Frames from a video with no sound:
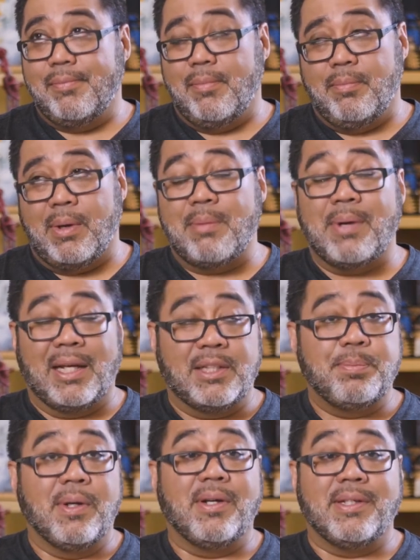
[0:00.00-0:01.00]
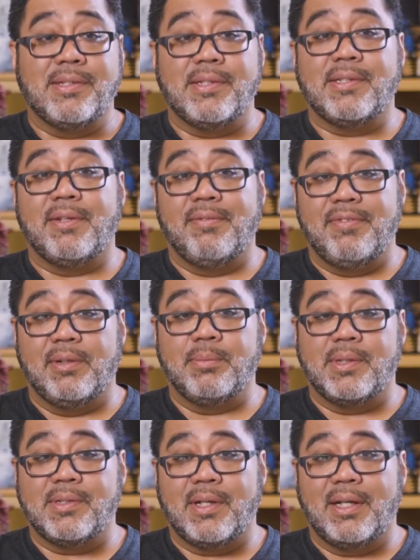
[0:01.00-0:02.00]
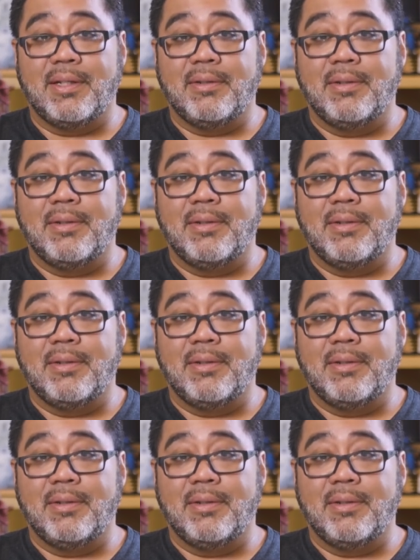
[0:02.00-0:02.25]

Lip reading: my experiences in film design.